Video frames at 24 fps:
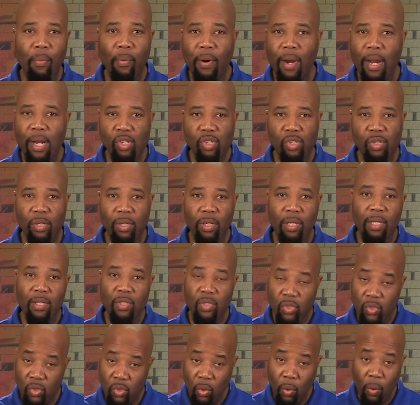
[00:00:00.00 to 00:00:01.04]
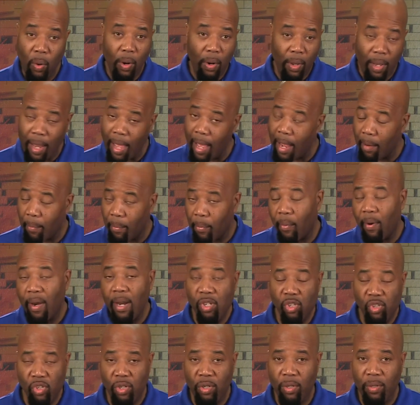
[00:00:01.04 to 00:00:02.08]
of pressure. It can store a lot of
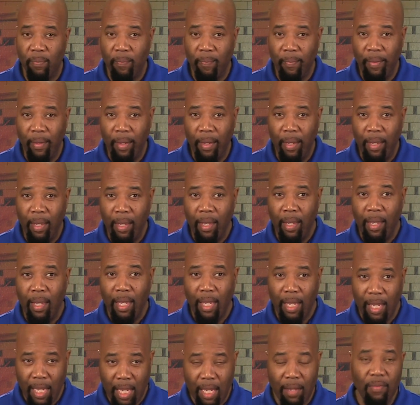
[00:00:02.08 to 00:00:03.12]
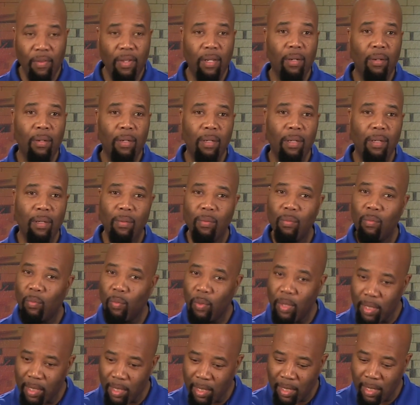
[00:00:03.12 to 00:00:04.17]
pressure, even
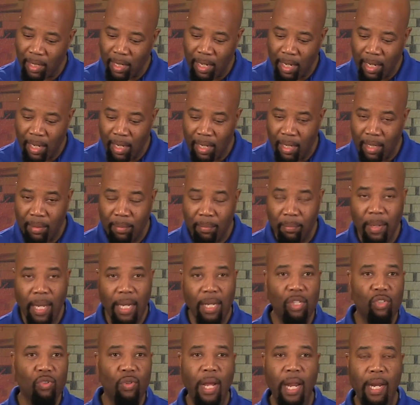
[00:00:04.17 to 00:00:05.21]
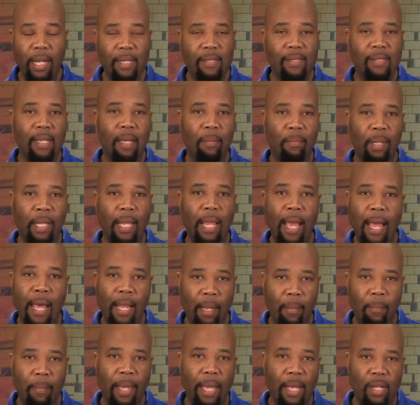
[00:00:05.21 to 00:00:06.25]
with the mechatronic assembly
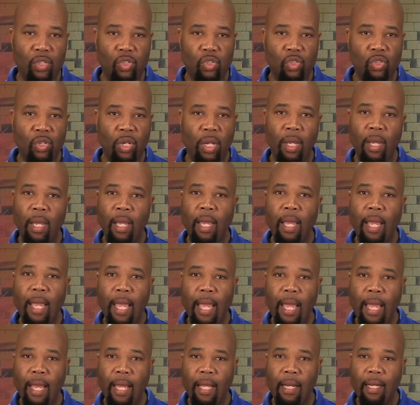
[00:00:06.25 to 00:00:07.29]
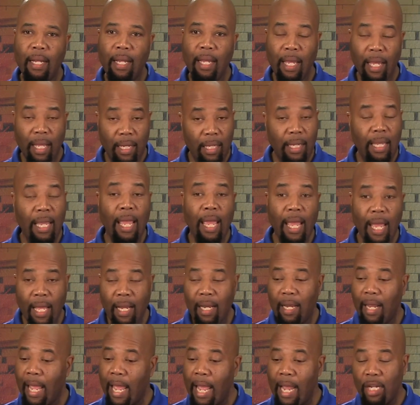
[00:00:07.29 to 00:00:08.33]
on the bench. And it
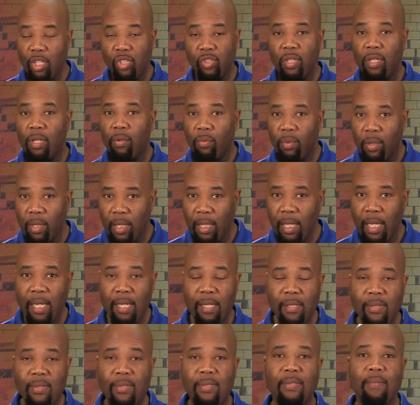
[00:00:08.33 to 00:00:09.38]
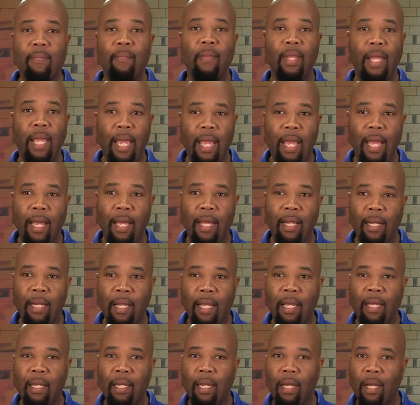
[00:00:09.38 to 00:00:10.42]
can actually release, and
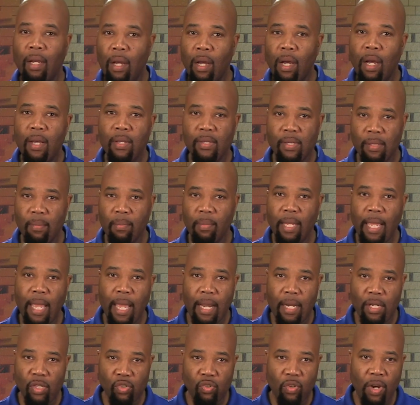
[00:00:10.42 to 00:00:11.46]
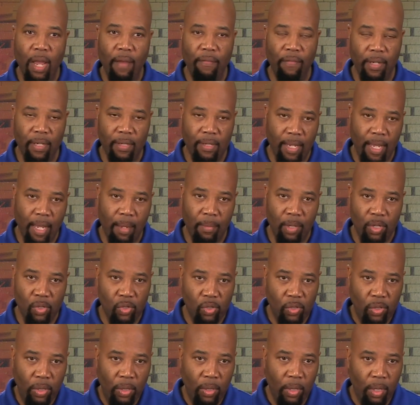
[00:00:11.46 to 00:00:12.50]
it can cause some catastrophic
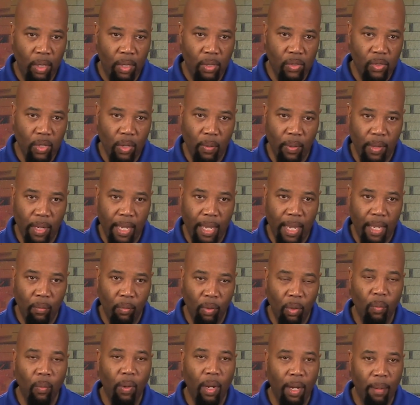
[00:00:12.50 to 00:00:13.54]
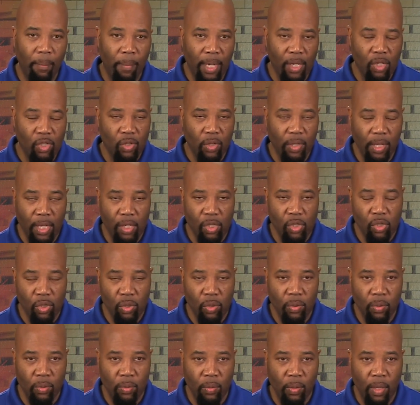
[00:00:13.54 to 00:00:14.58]
damage. So again, we want to make sure that
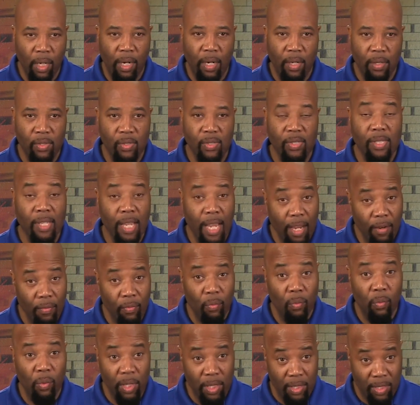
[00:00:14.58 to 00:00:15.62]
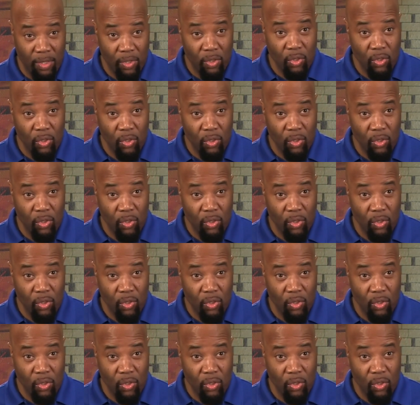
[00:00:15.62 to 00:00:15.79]
you are safe with